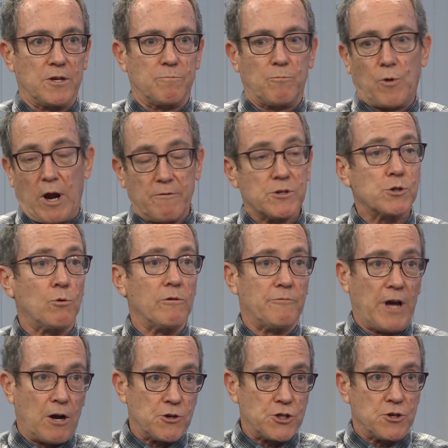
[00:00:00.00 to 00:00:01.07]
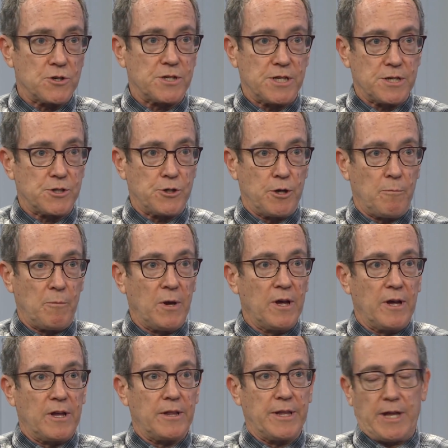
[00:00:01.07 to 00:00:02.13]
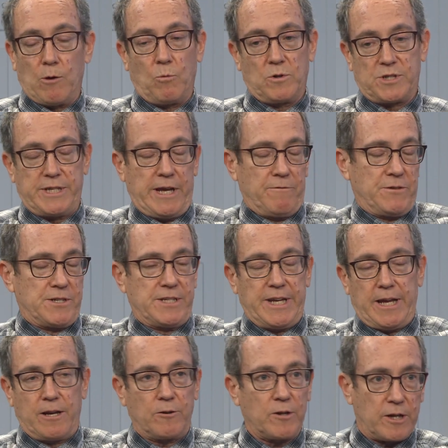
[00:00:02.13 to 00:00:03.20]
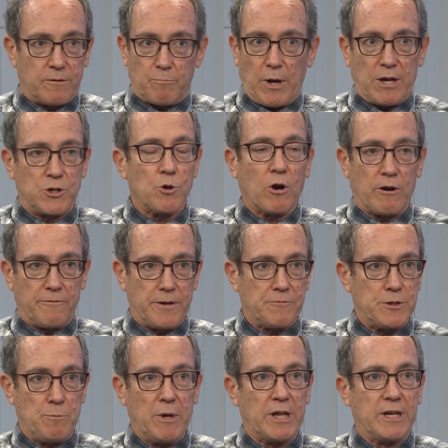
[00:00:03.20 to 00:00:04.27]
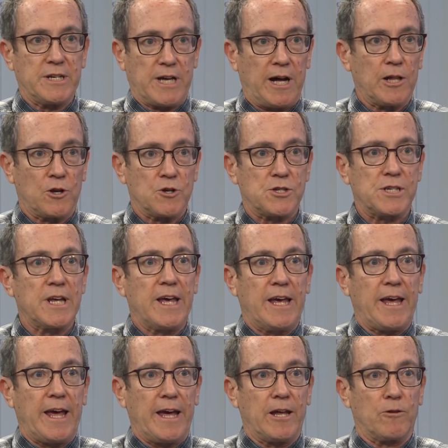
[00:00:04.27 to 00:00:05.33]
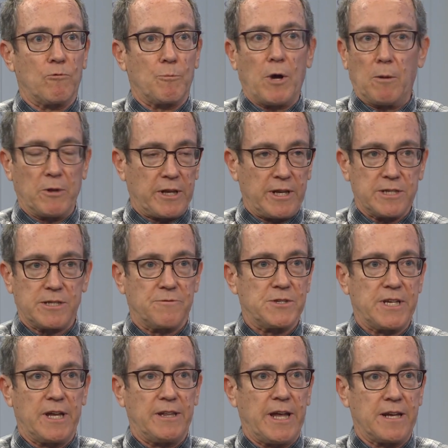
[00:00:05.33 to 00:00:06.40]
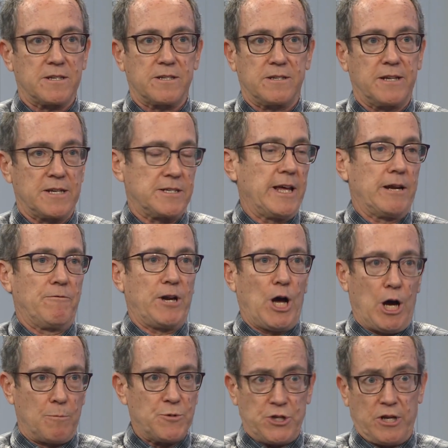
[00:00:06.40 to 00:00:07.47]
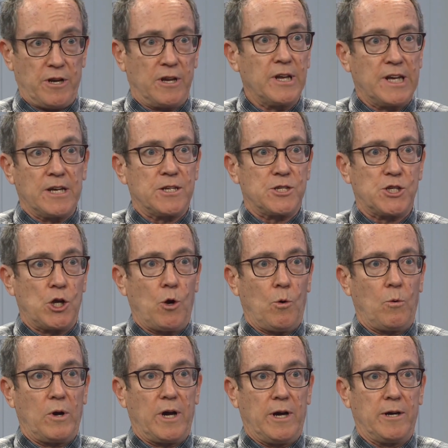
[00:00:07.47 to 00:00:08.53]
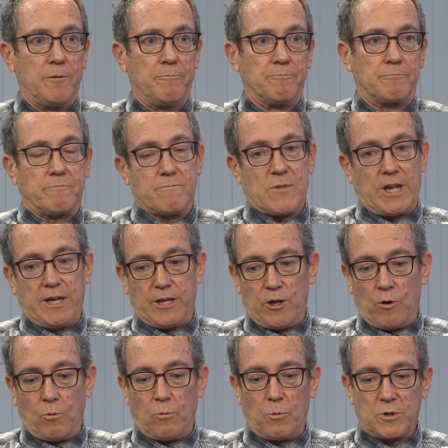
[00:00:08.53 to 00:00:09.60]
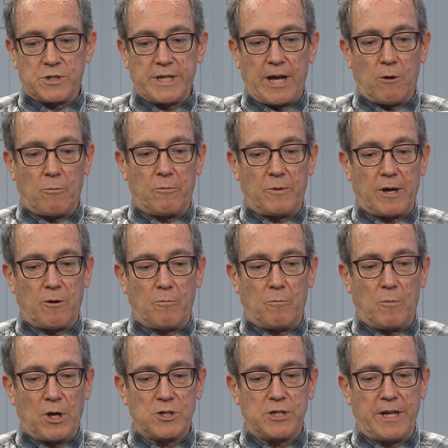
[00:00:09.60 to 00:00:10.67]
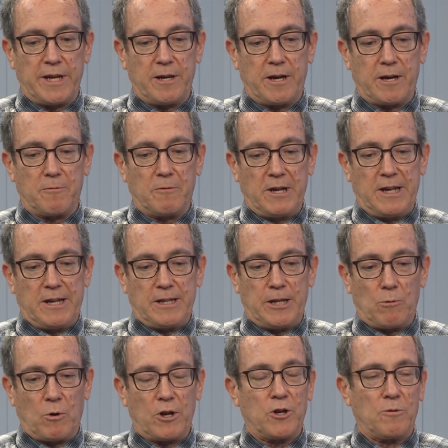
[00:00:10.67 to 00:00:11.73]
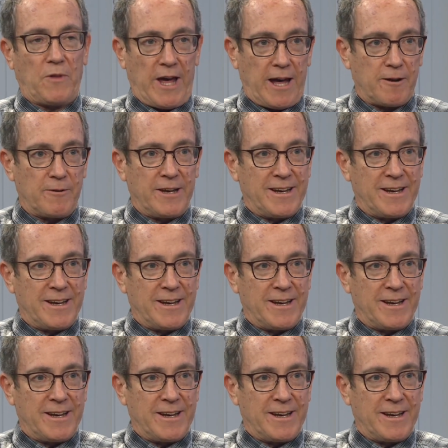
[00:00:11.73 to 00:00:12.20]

private school voucher system that will save the state about $250 million. And Republicans have said that's not even an option. So, we'll see how much they want to do that.